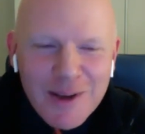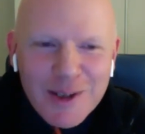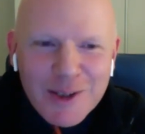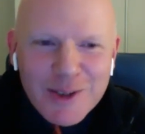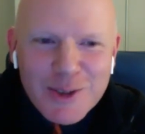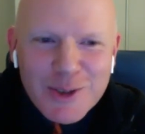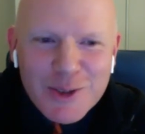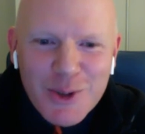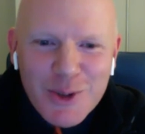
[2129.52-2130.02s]

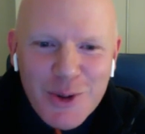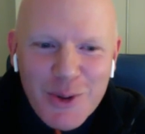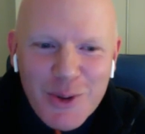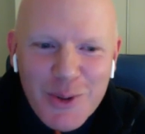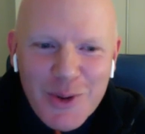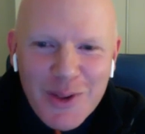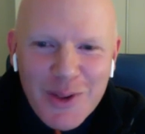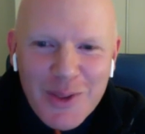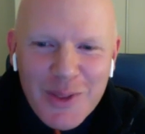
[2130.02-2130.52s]

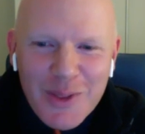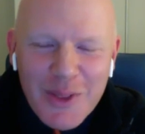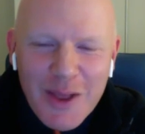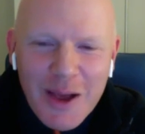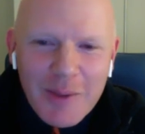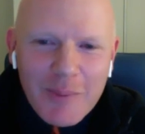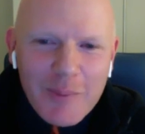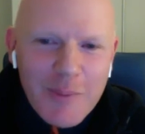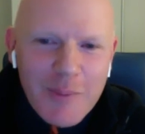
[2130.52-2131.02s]
So
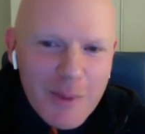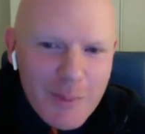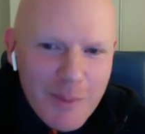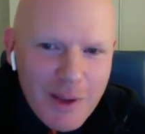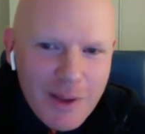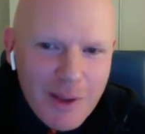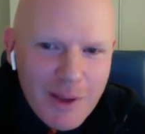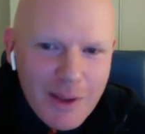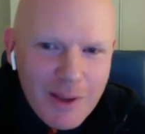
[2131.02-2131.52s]
that made
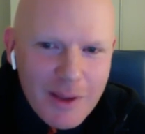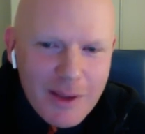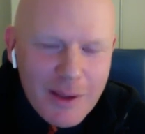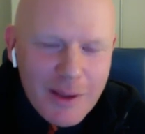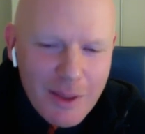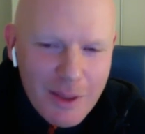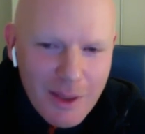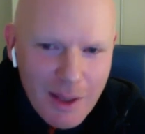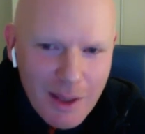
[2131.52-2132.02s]
me
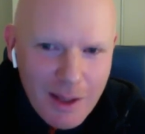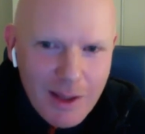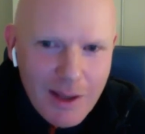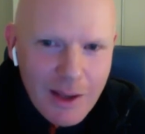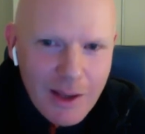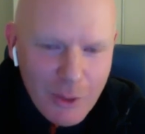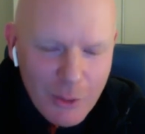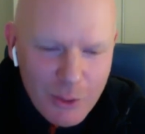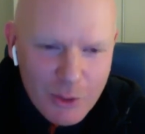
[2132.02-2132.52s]
think
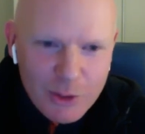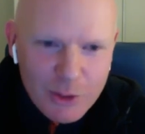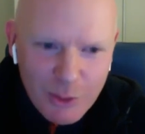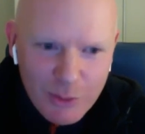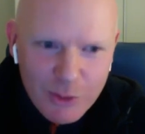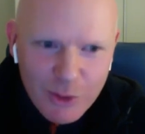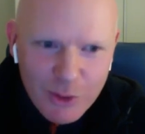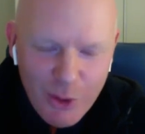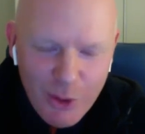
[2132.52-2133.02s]
in those sort
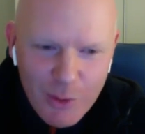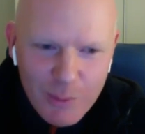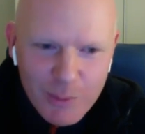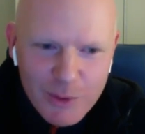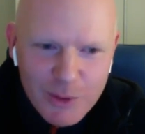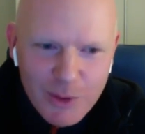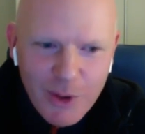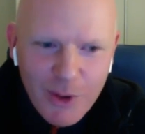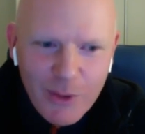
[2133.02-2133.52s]
of
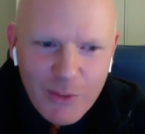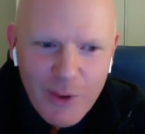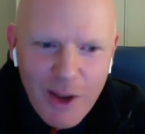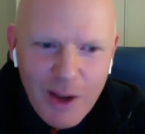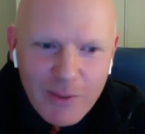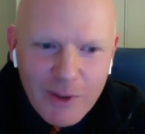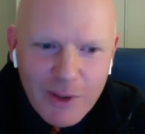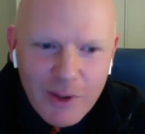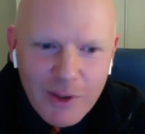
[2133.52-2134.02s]
terms of
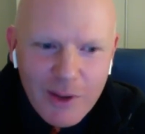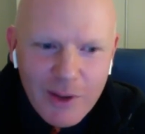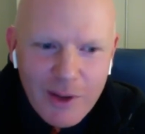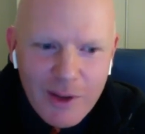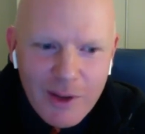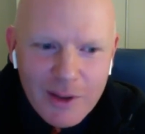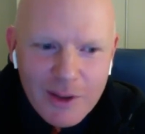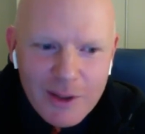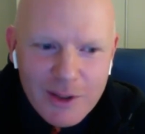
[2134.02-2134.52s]
having
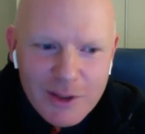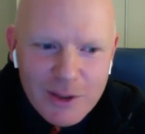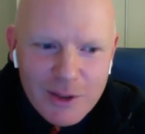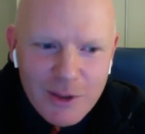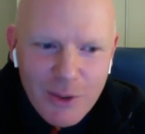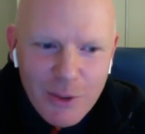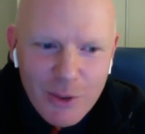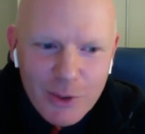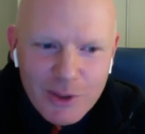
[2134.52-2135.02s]
this
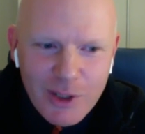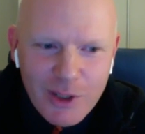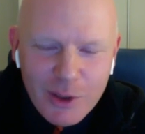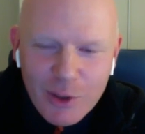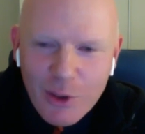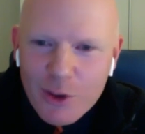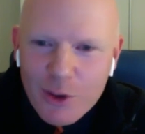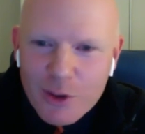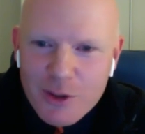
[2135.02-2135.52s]

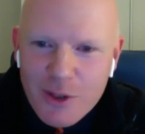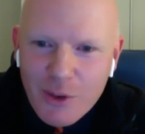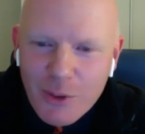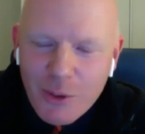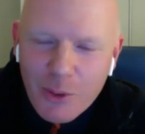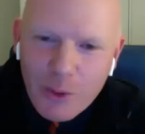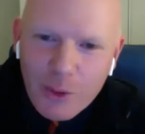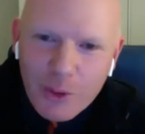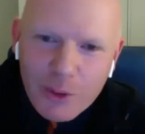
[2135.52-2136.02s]

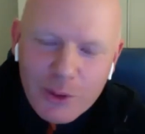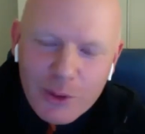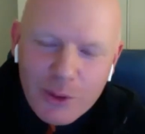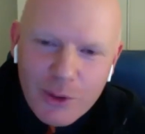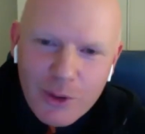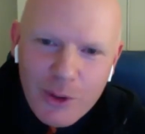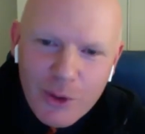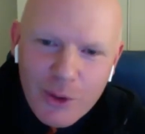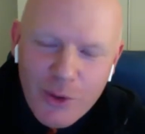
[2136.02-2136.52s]
13,000-year-old
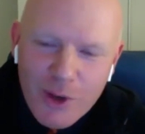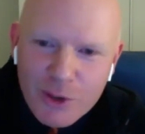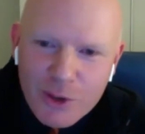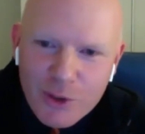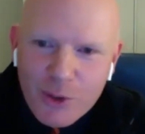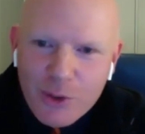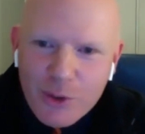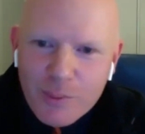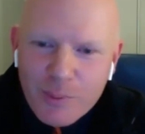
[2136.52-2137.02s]

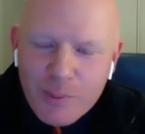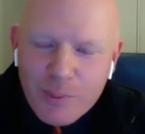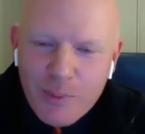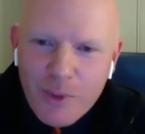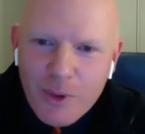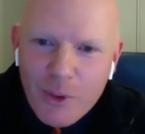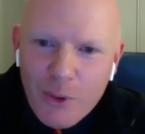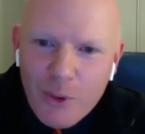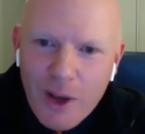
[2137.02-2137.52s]
creature
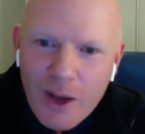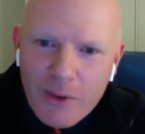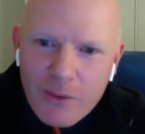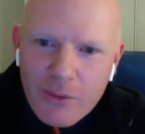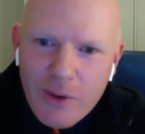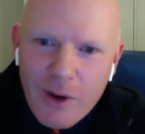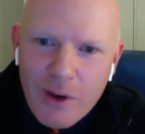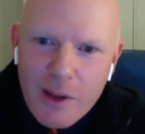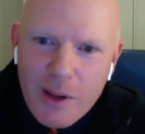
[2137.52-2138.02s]
who had a
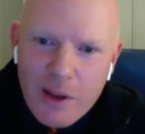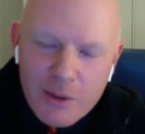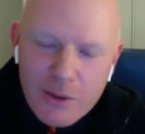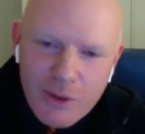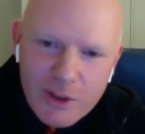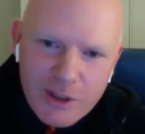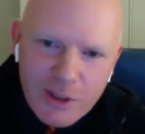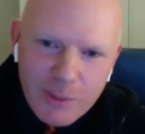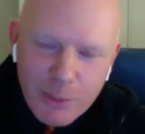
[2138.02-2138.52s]
very
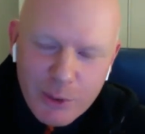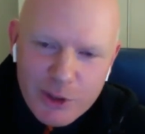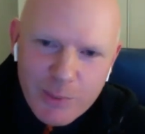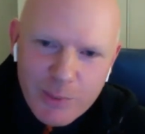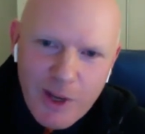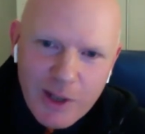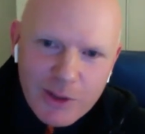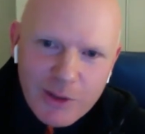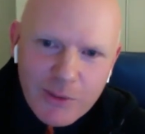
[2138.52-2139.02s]
interesting
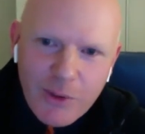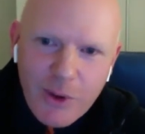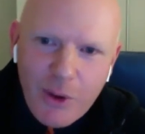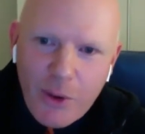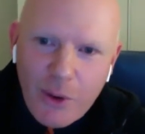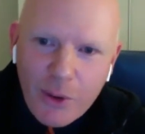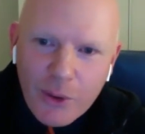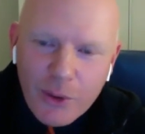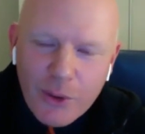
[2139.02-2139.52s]
perspective
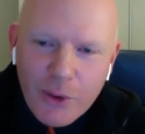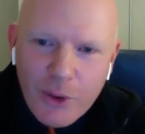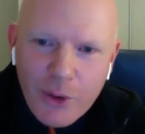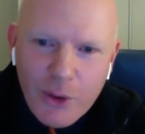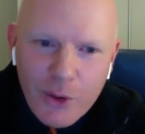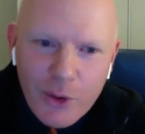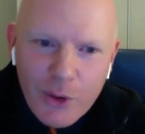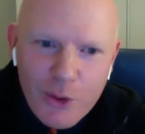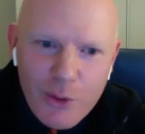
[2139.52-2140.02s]
on
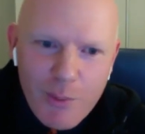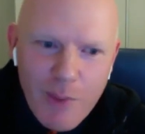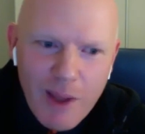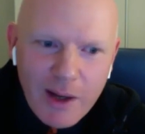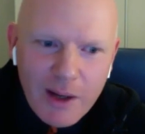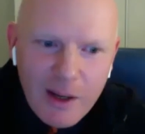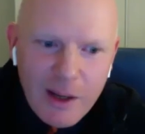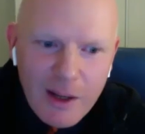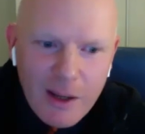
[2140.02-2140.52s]

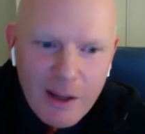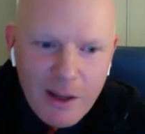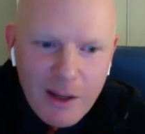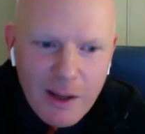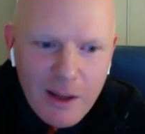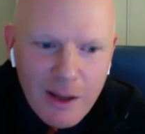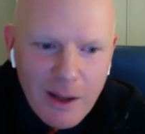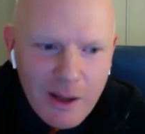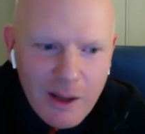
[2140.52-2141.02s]
humanity.
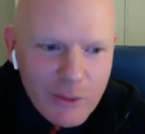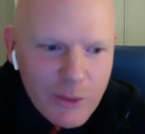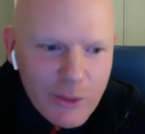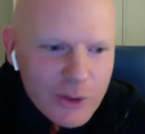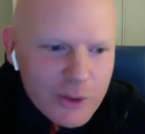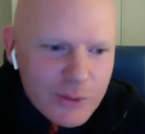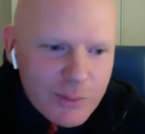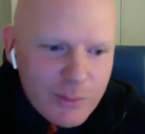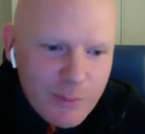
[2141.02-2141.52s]
And of
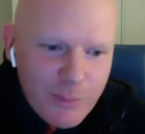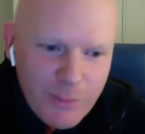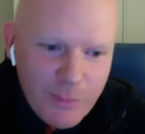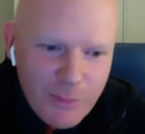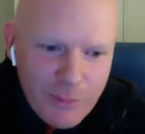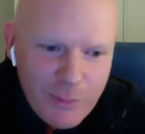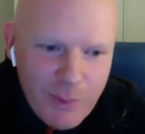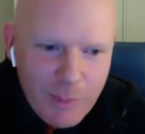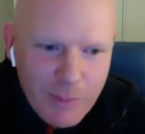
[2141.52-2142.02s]
course,
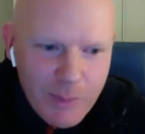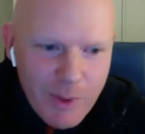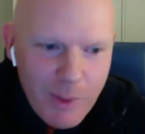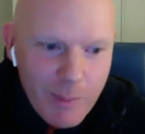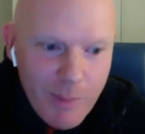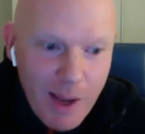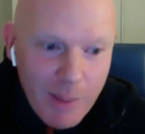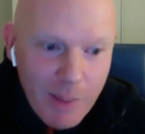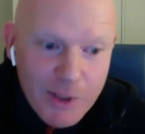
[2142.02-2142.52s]
from the
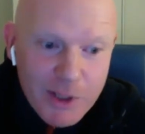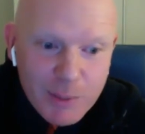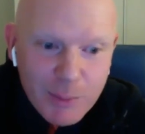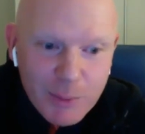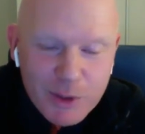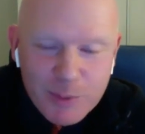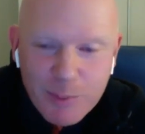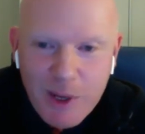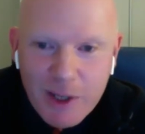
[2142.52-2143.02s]
mammoth
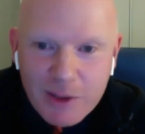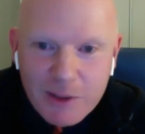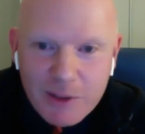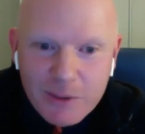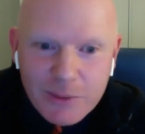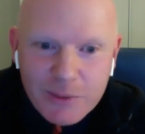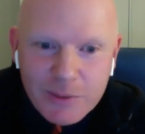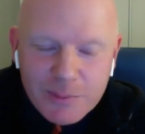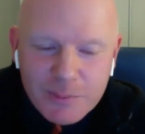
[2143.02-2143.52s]
perspective,